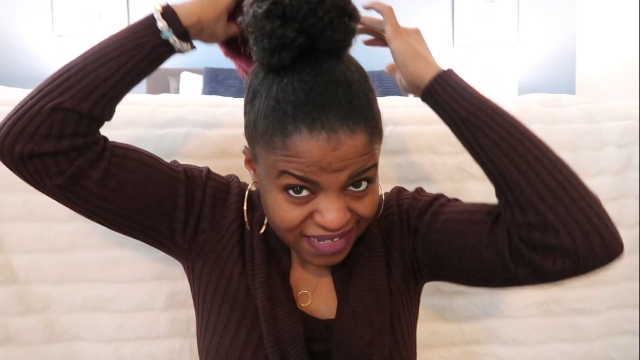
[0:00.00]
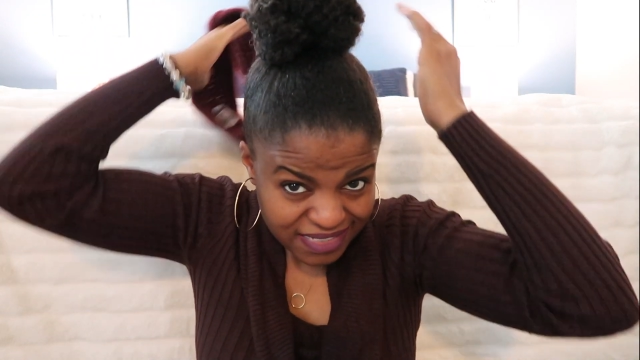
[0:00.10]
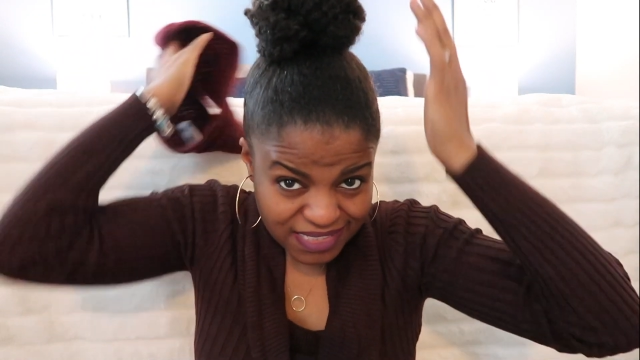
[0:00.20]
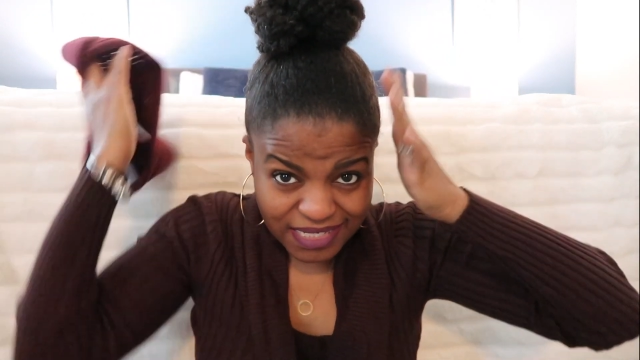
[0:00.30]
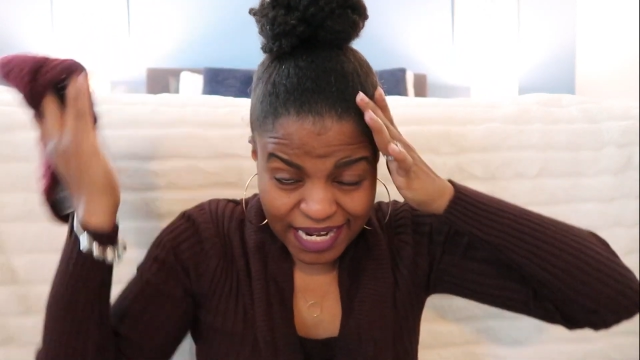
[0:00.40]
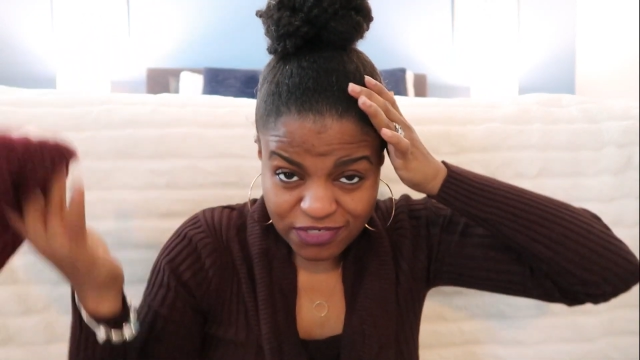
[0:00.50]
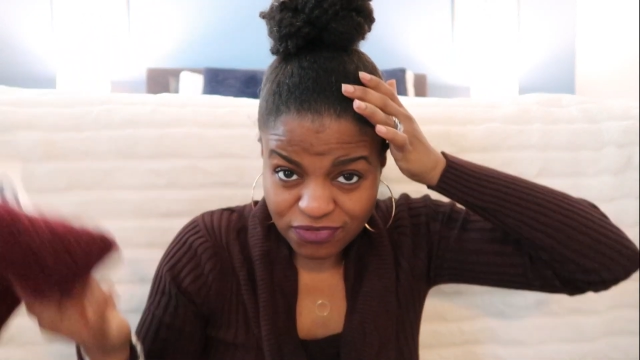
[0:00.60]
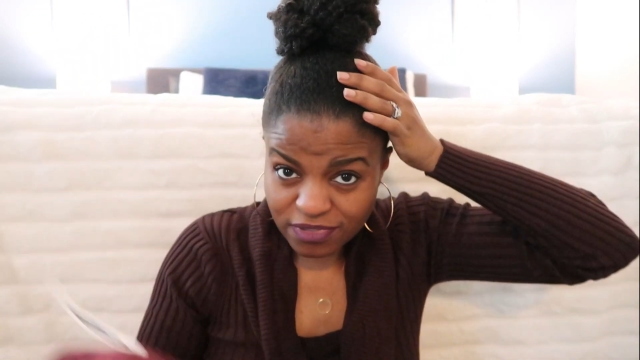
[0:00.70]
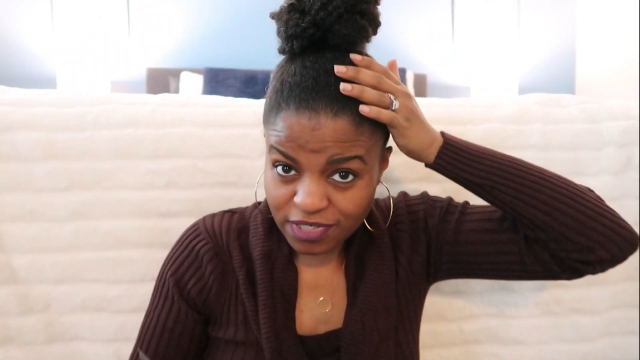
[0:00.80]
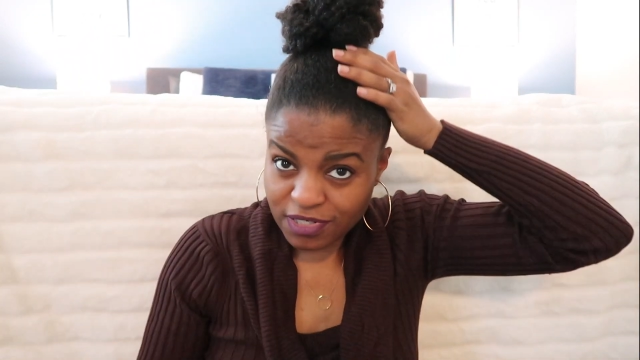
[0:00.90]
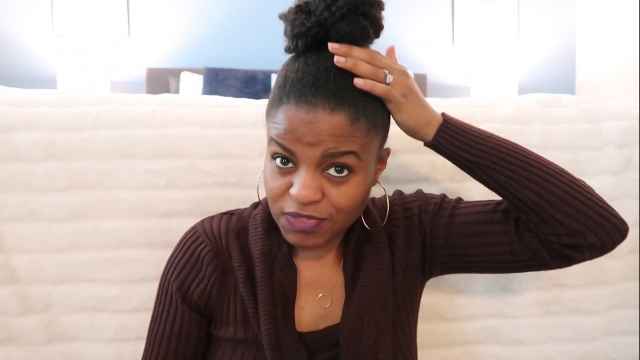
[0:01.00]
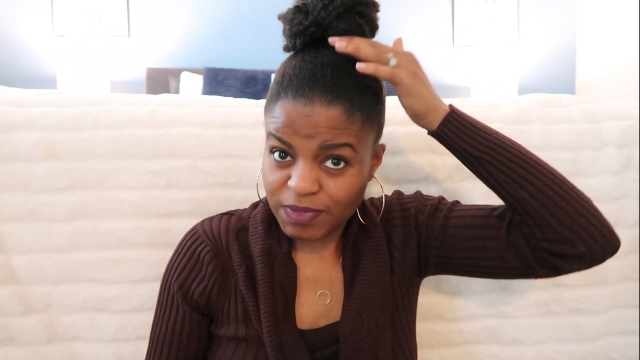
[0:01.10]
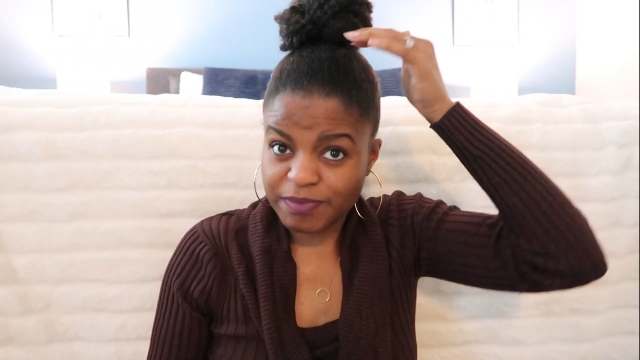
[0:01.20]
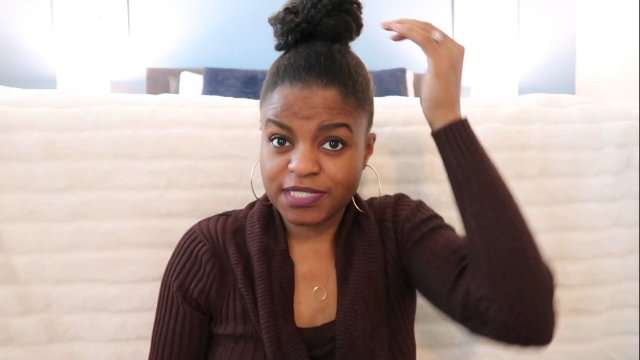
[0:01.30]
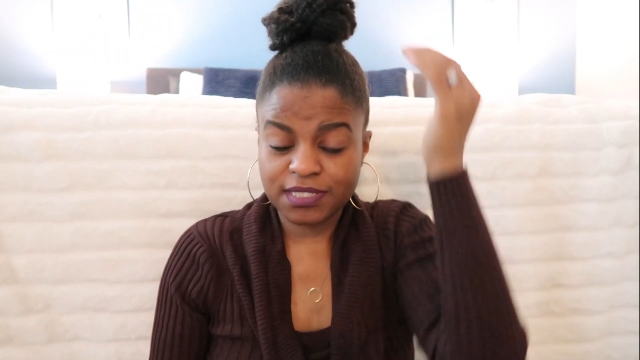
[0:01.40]
us natural girls,
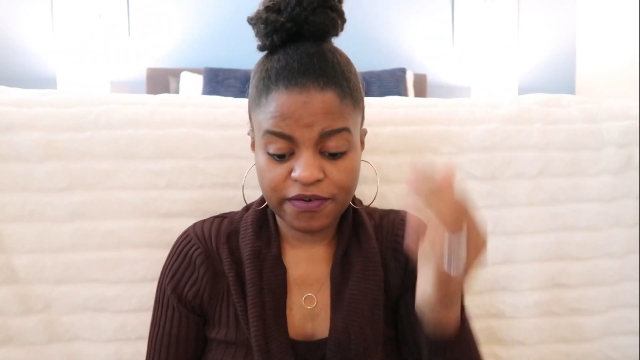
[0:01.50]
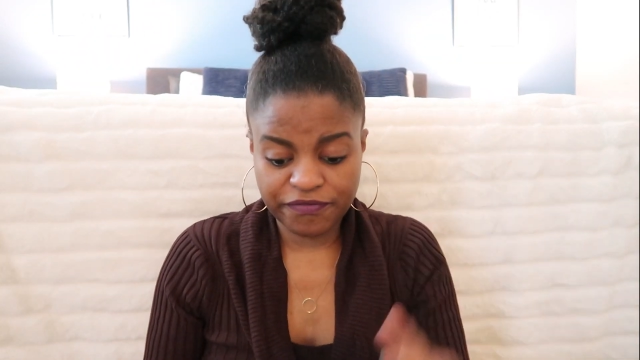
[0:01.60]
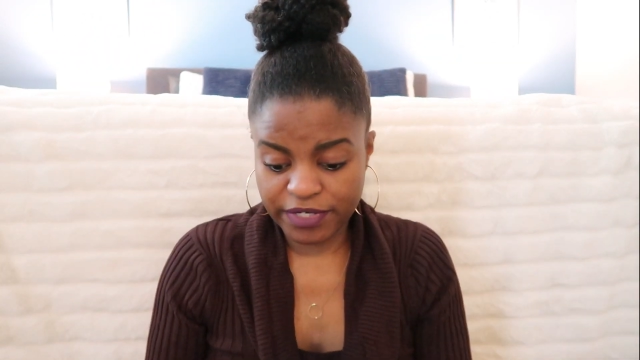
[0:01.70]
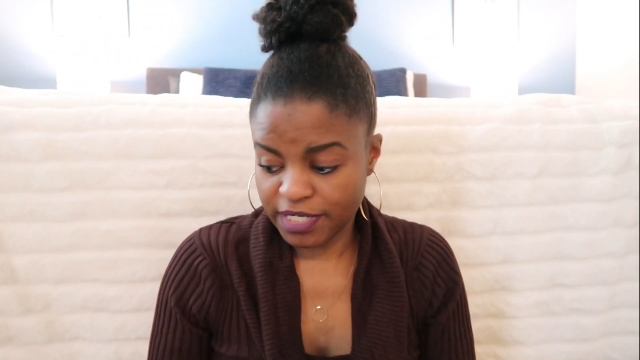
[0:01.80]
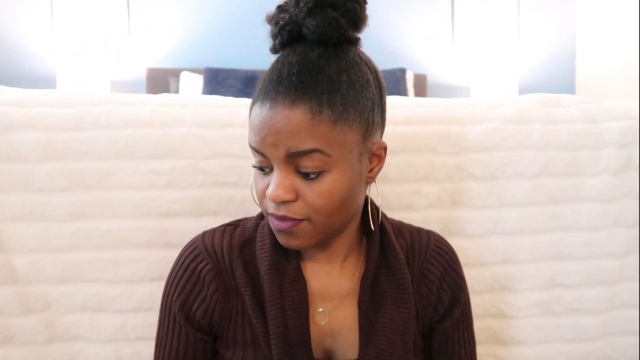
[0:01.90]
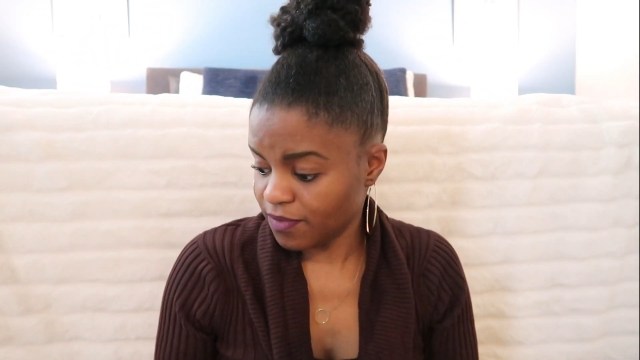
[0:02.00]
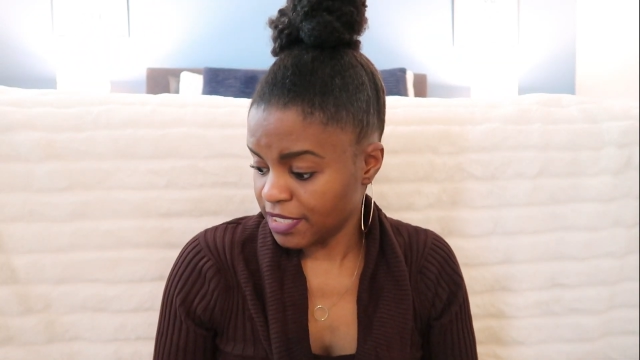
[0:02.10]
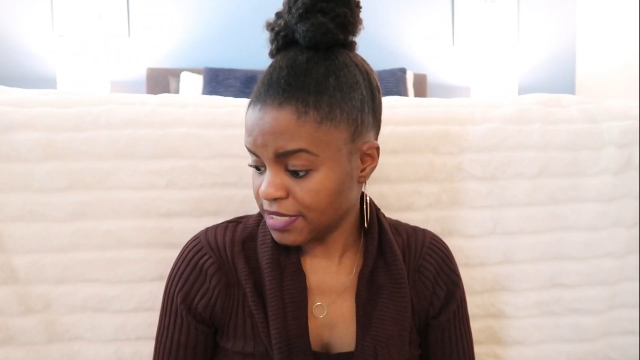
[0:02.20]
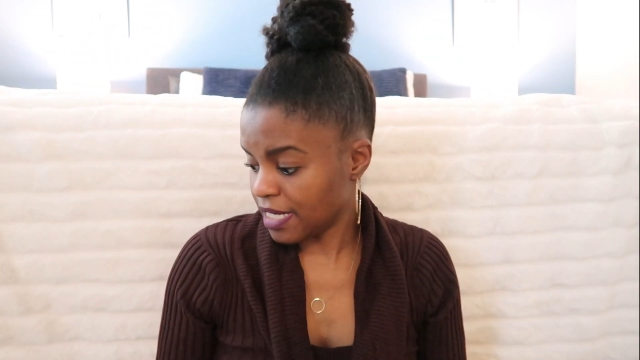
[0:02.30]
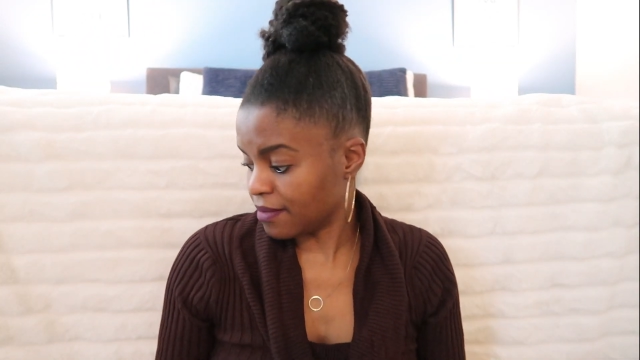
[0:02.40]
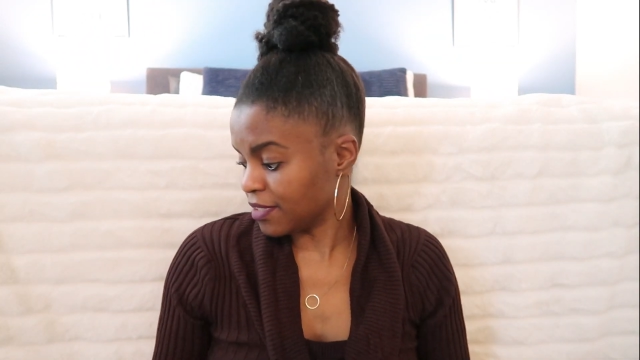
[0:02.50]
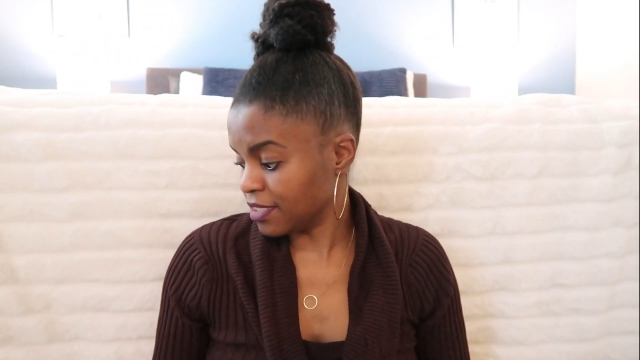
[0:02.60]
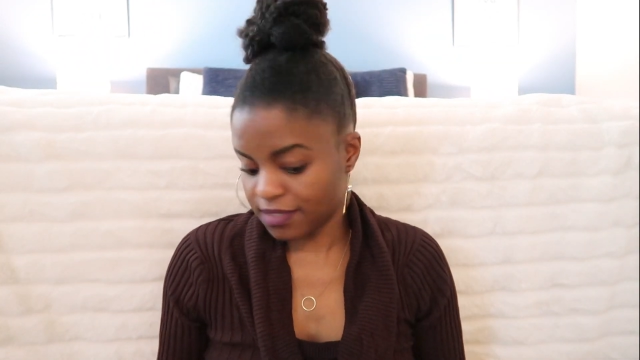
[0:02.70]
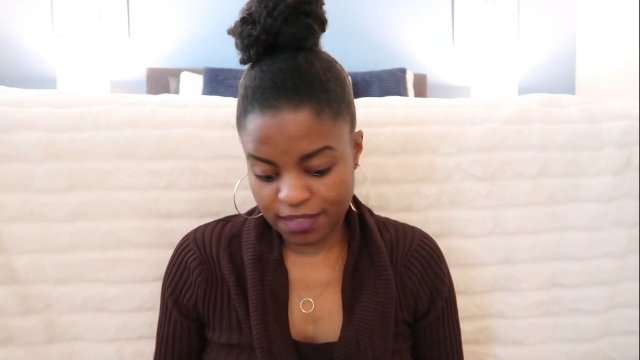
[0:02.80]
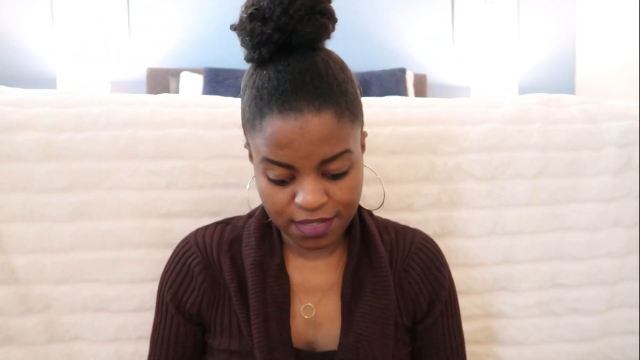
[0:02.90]
we be suffering in the wintertime
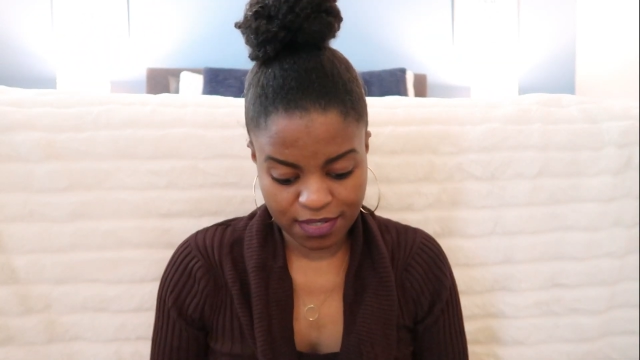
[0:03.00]
because